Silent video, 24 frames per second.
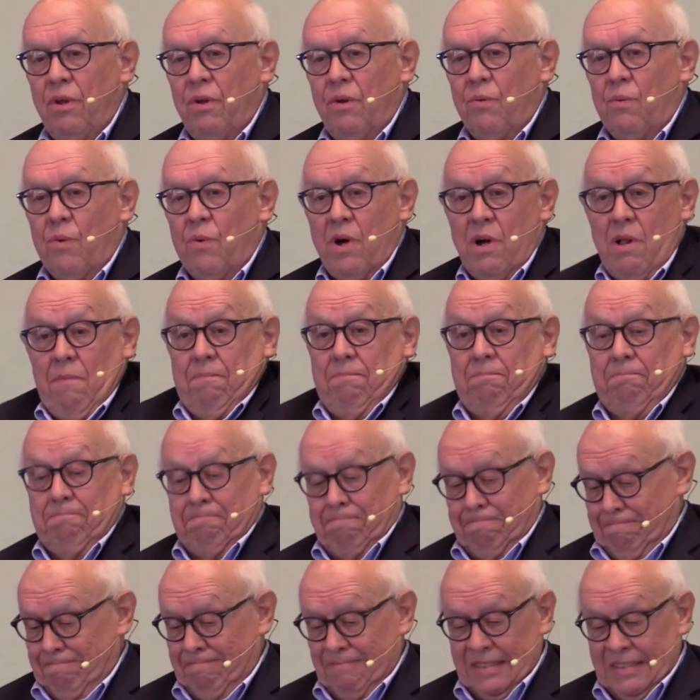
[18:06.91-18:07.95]
Well,
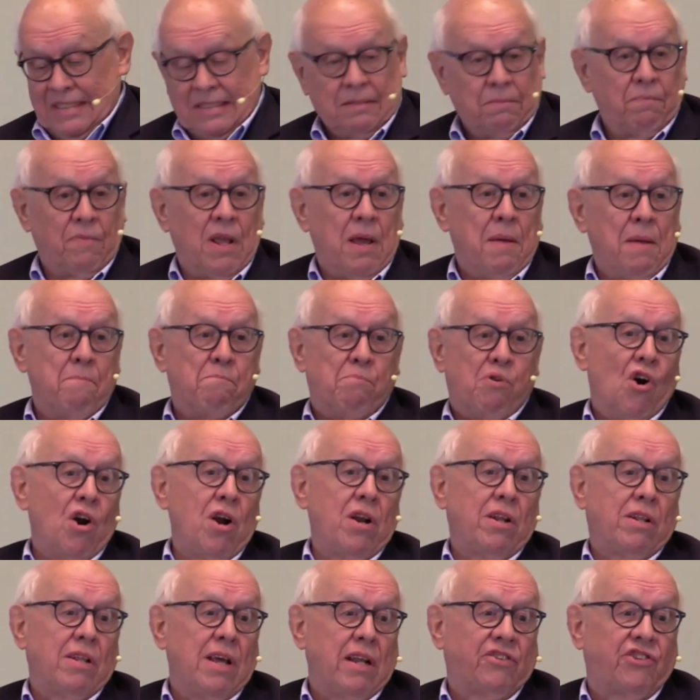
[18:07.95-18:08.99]
in part,
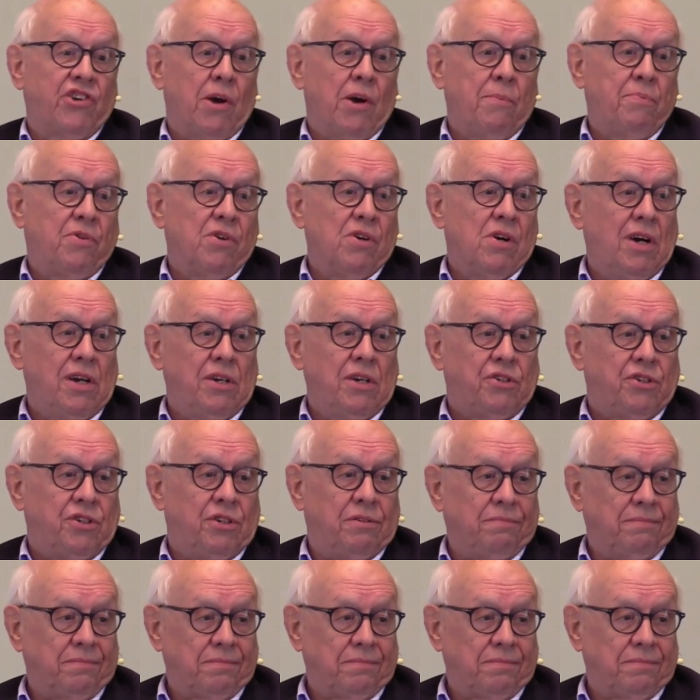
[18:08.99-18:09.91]
that's up to us.